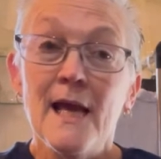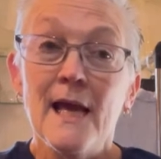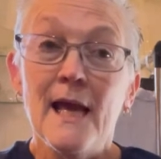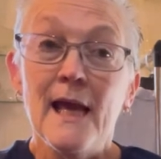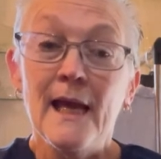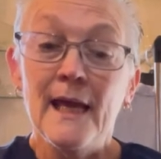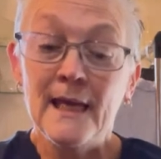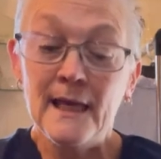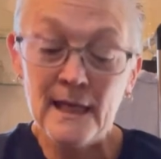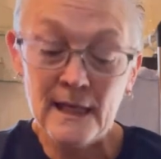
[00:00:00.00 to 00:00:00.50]

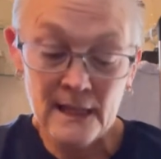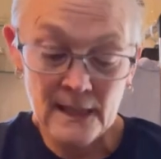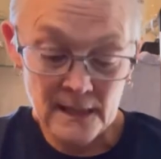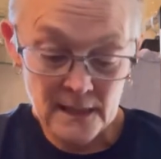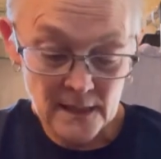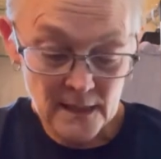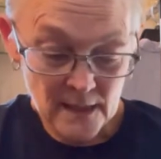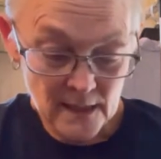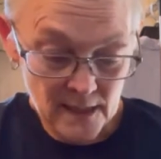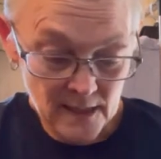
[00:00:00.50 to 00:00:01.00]

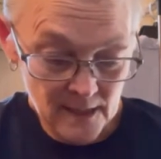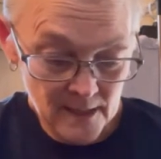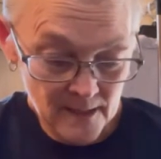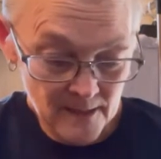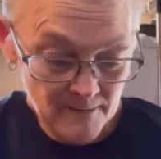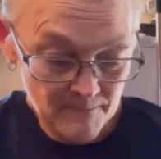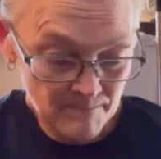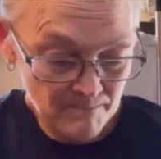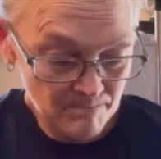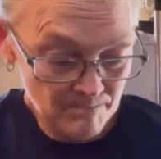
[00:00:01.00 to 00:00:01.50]
And
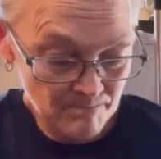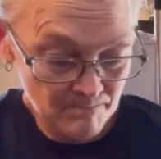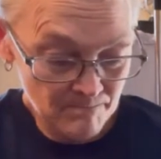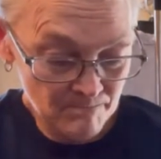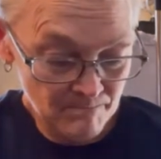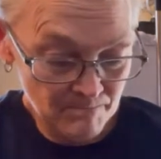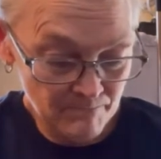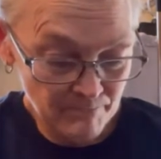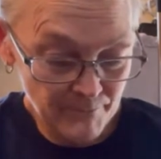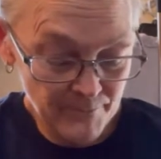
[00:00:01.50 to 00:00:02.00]
um,
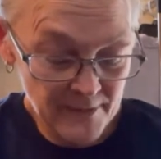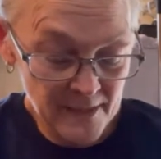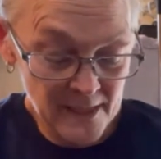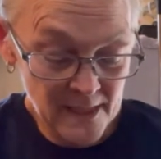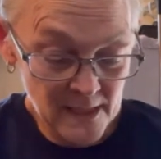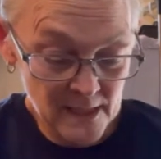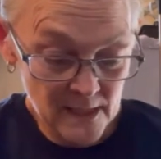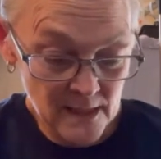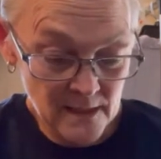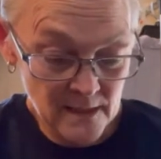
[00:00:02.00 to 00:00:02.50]

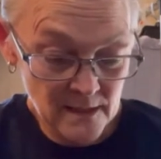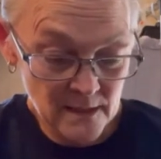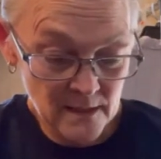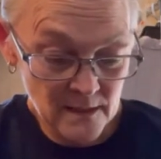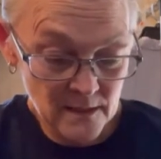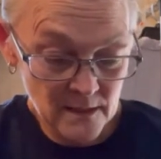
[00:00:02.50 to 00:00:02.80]
then